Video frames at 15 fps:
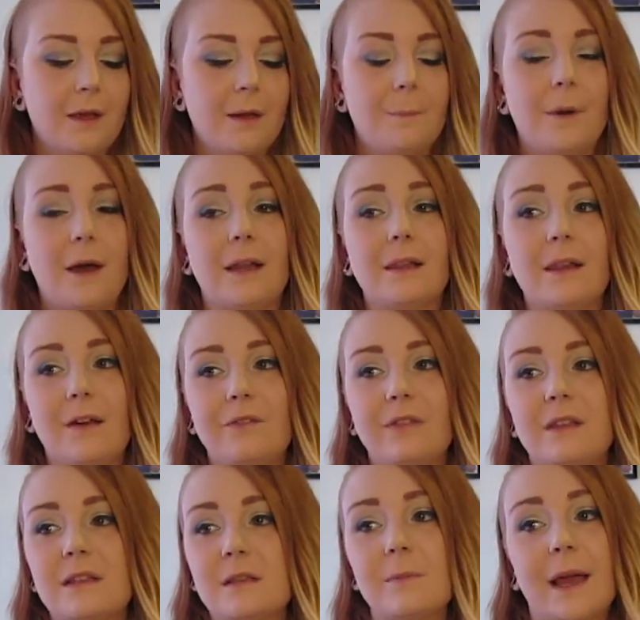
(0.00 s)
But I
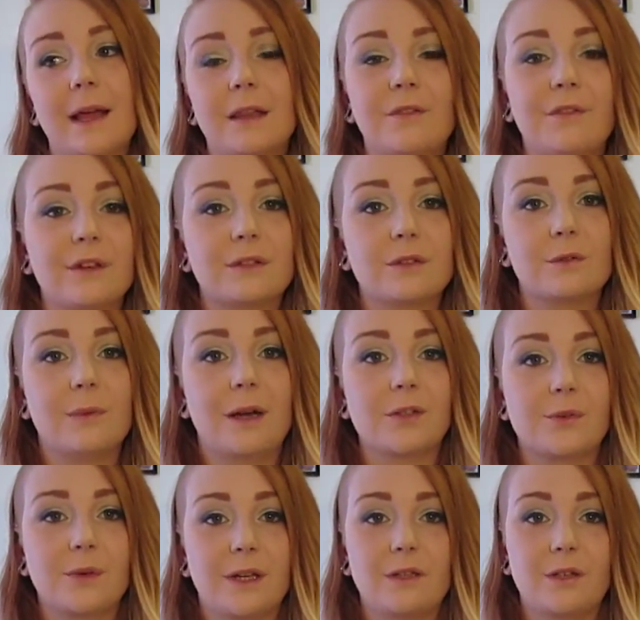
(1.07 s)
loved the smell of it so
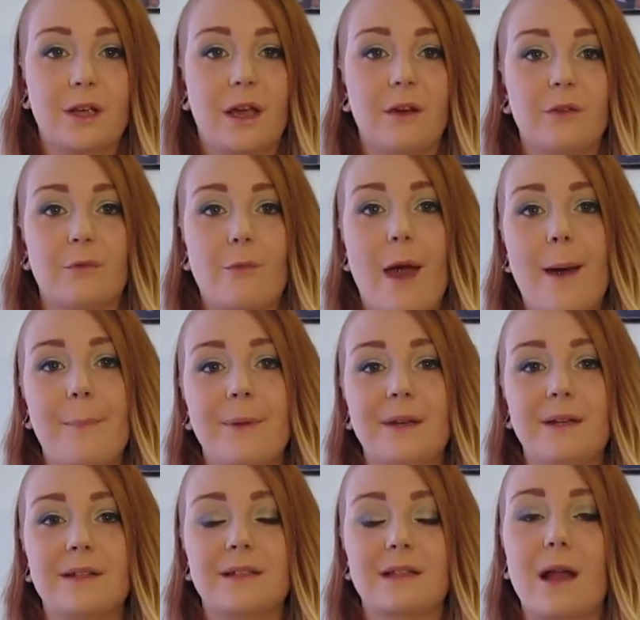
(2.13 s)
much when I took it out the wrapping
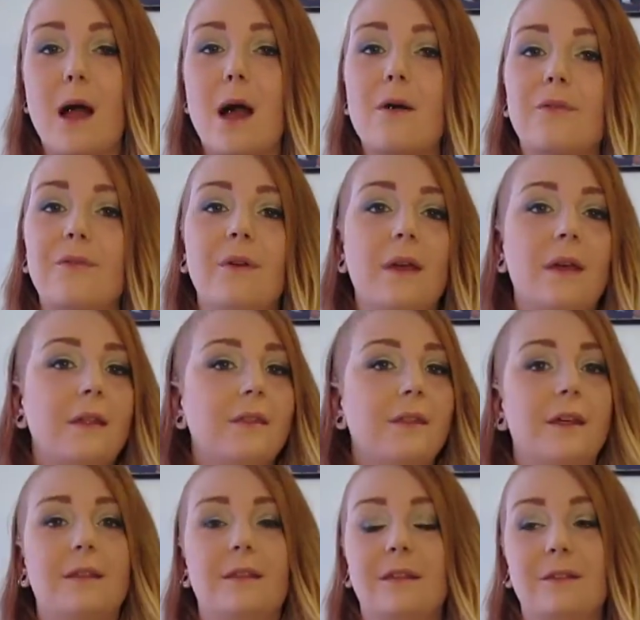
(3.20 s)
and stuff,
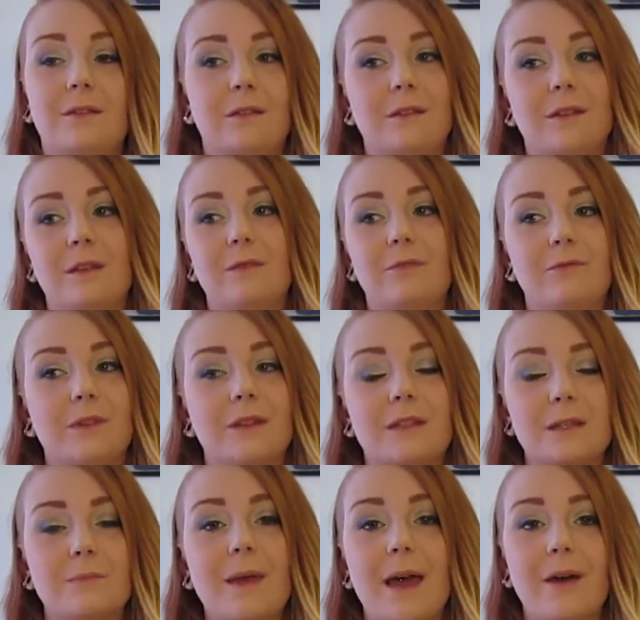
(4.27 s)
that the
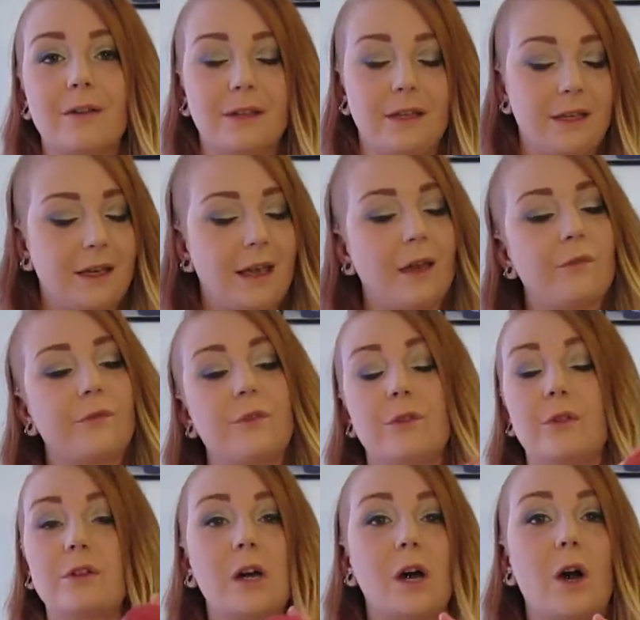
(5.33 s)
smell that you get through
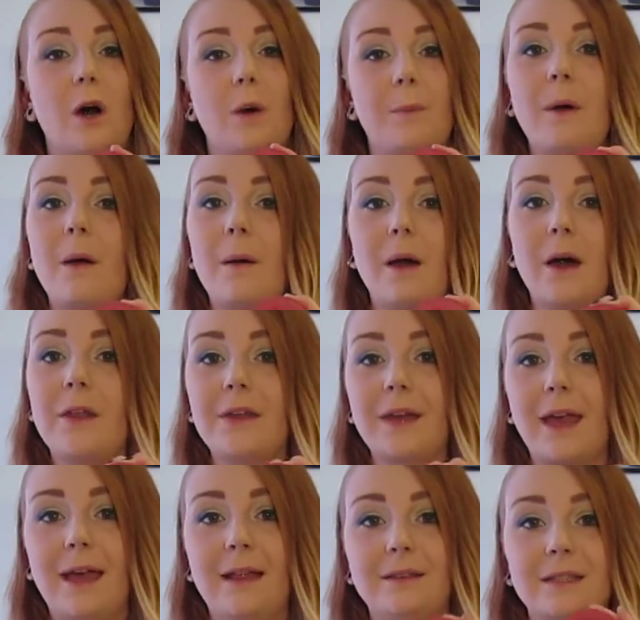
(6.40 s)
the top of the
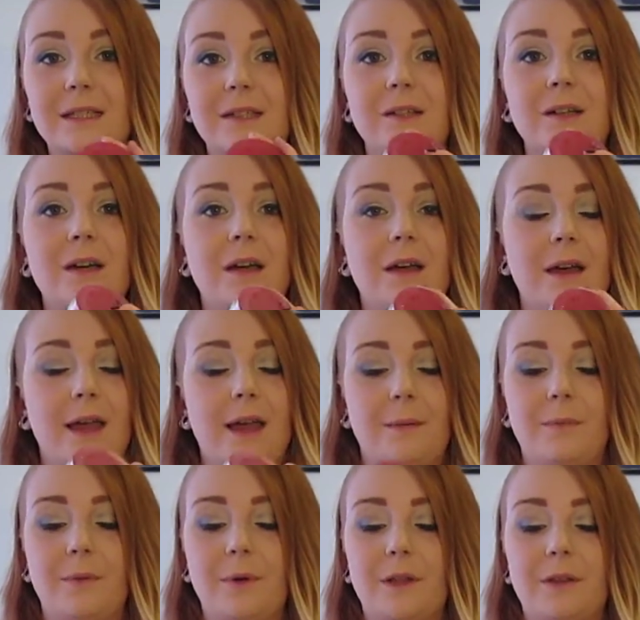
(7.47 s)
candle,
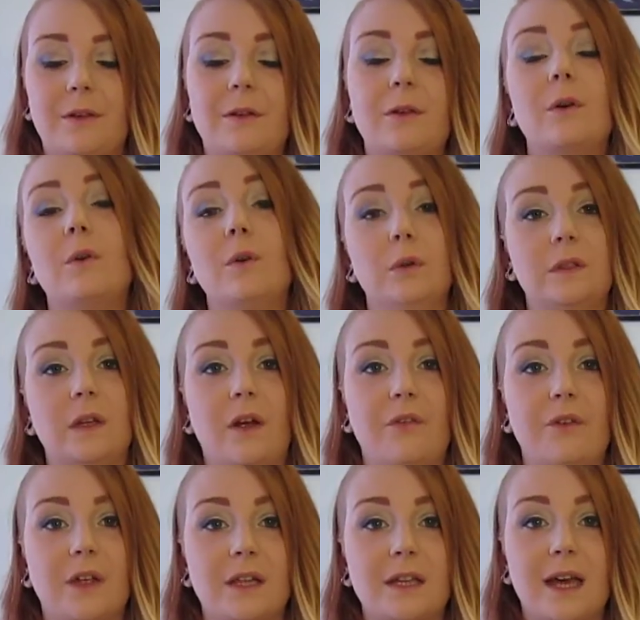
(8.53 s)
where the little holes are
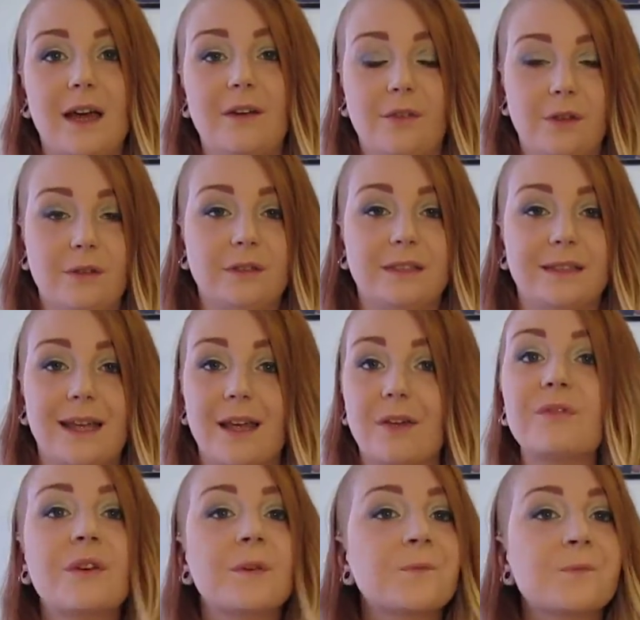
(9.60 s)
for you to have a little sniff,